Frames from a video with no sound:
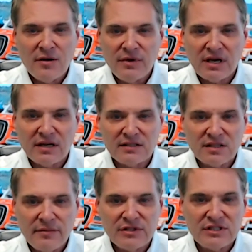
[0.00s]
because
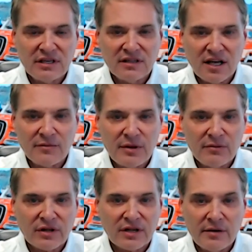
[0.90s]
I've been seeing a lot of
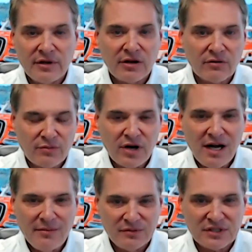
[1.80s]
people that come in here with
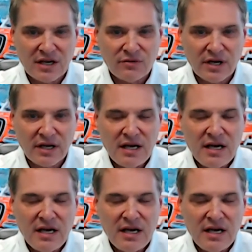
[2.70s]
problems that way.